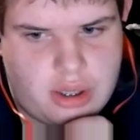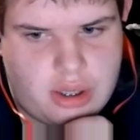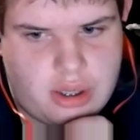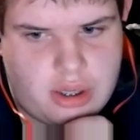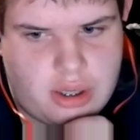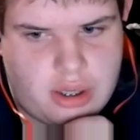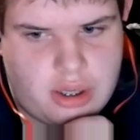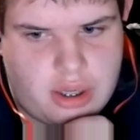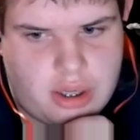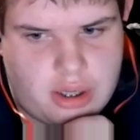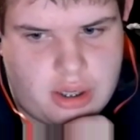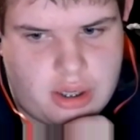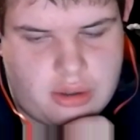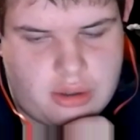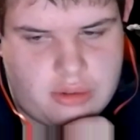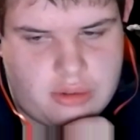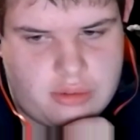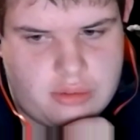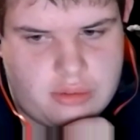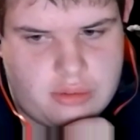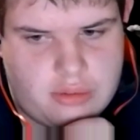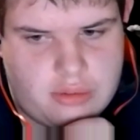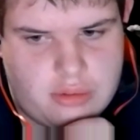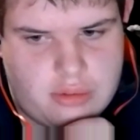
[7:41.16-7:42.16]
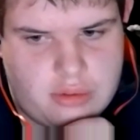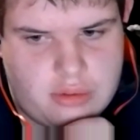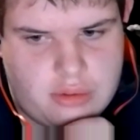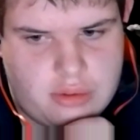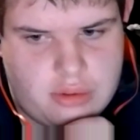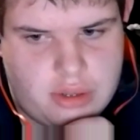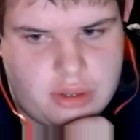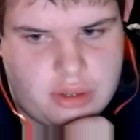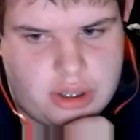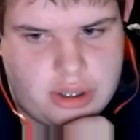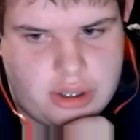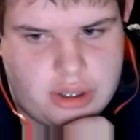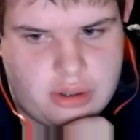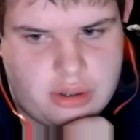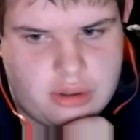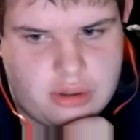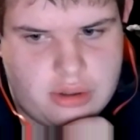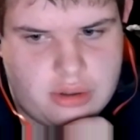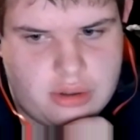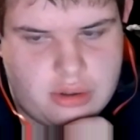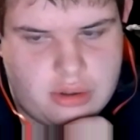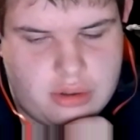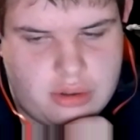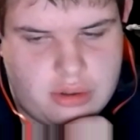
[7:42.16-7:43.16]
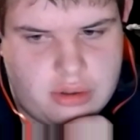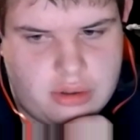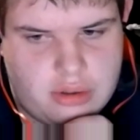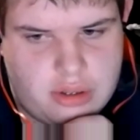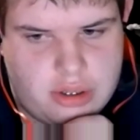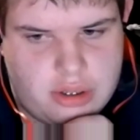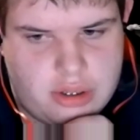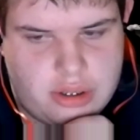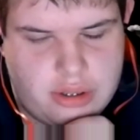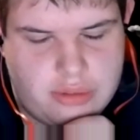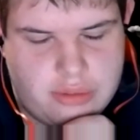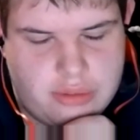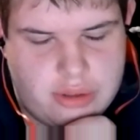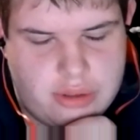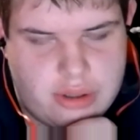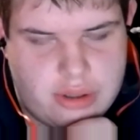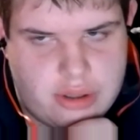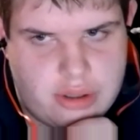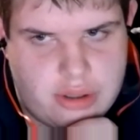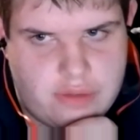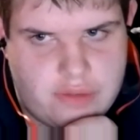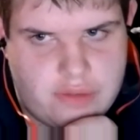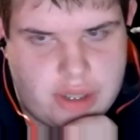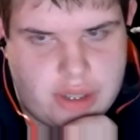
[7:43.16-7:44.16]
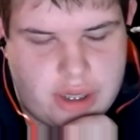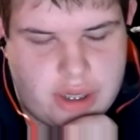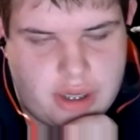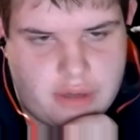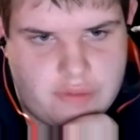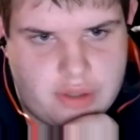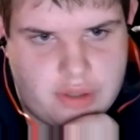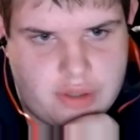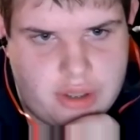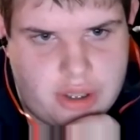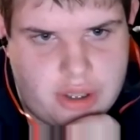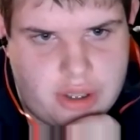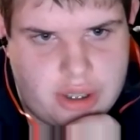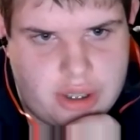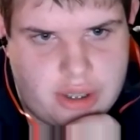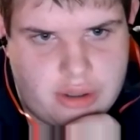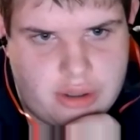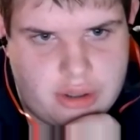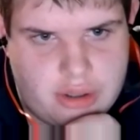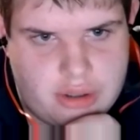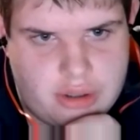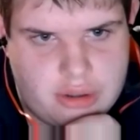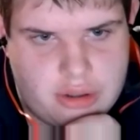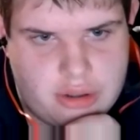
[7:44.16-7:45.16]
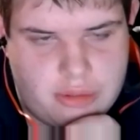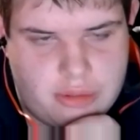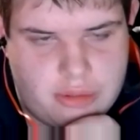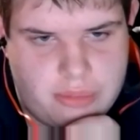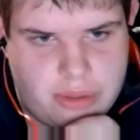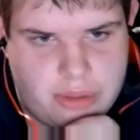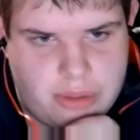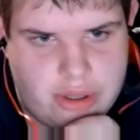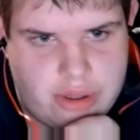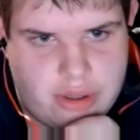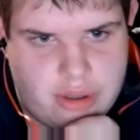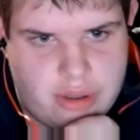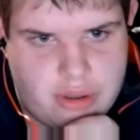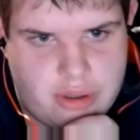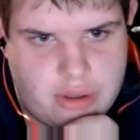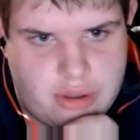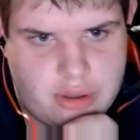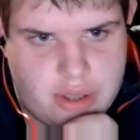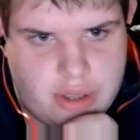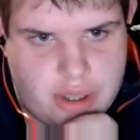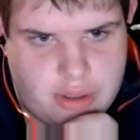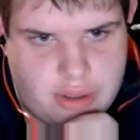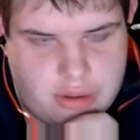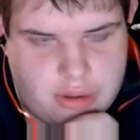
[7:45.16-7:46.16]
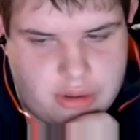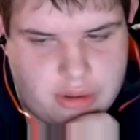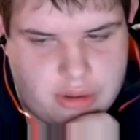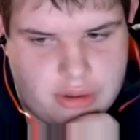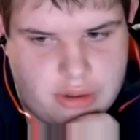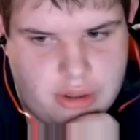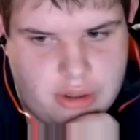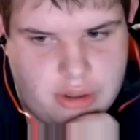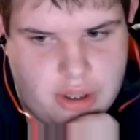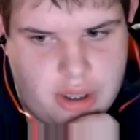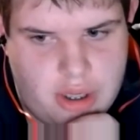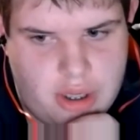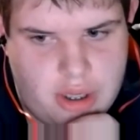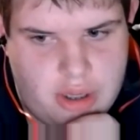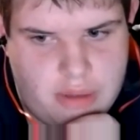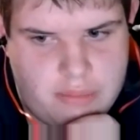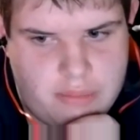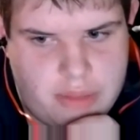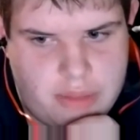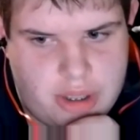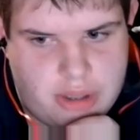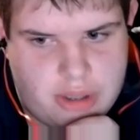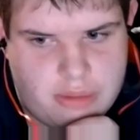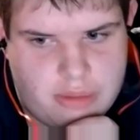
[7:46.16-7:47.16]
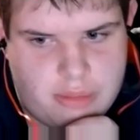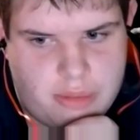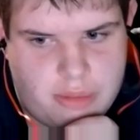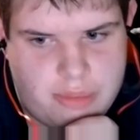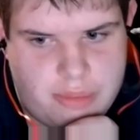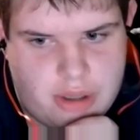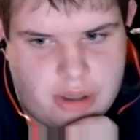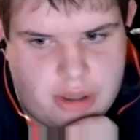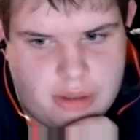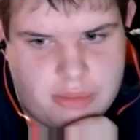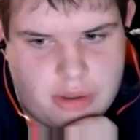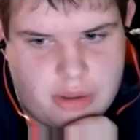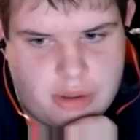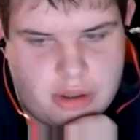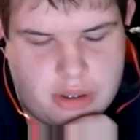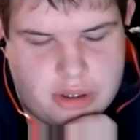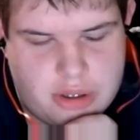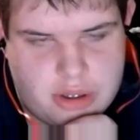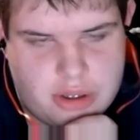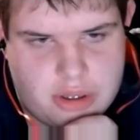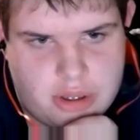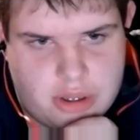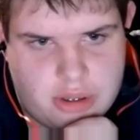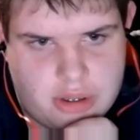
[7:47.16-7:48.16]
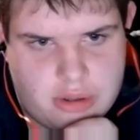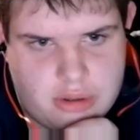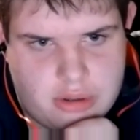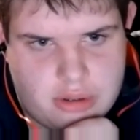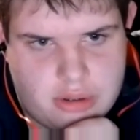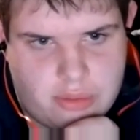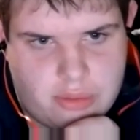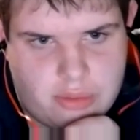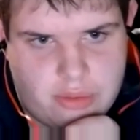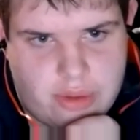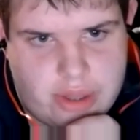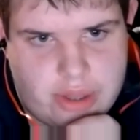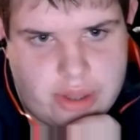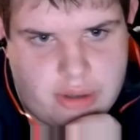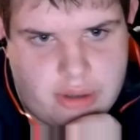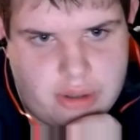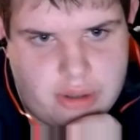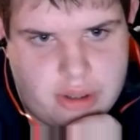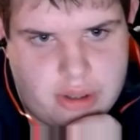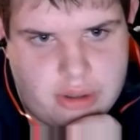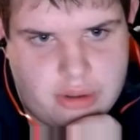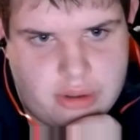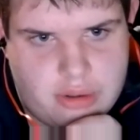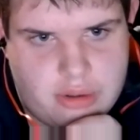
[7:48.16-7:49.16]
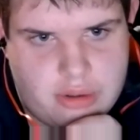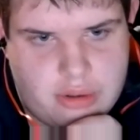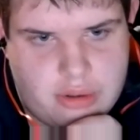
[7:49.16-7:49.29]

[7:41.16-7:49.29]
how like to deal with it if they have it, like how to cope with it and how to make them a better person and so on without it.